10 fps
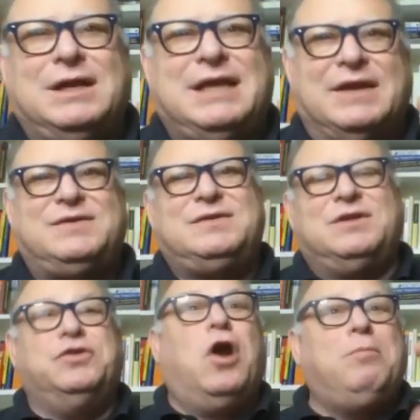case,
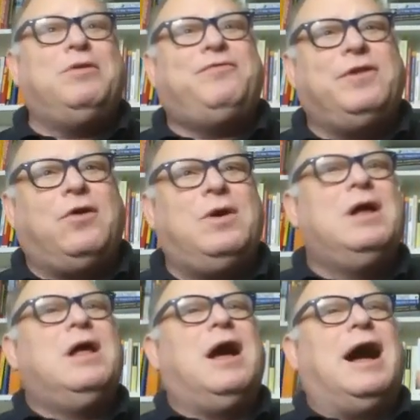the normal flow,
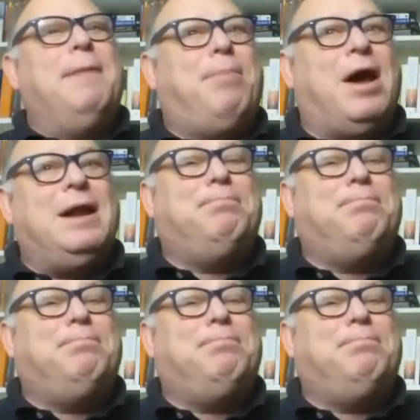I bought a